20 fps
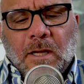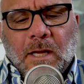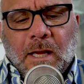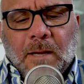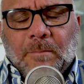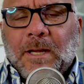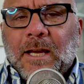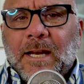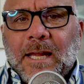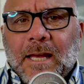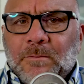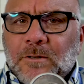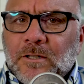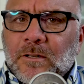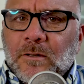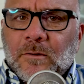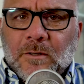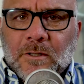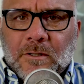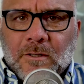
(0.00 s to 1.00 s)
I'm not
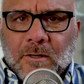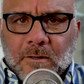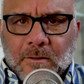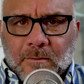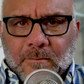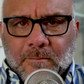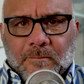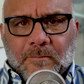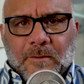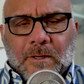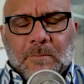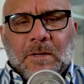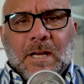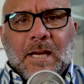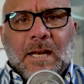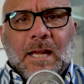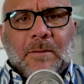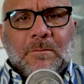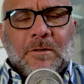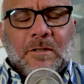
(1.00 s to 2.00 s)
absolutely certain. I'm
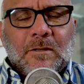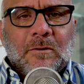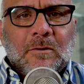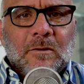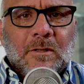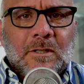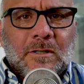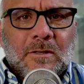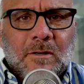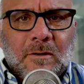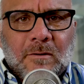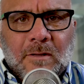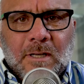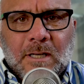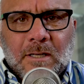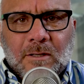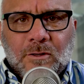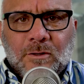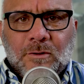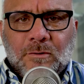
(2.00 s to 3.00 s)
not absolutely certain
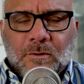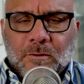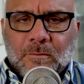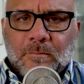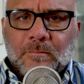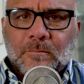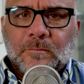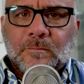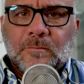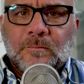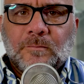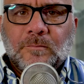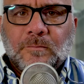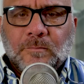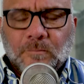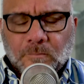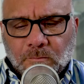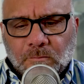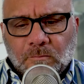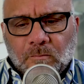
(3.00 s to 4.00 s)
that it's true.
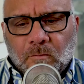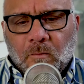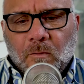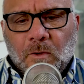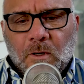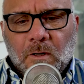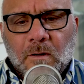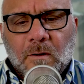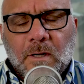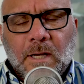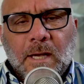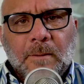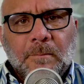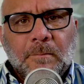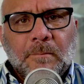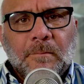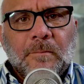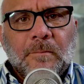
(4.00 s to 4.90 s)
Okay?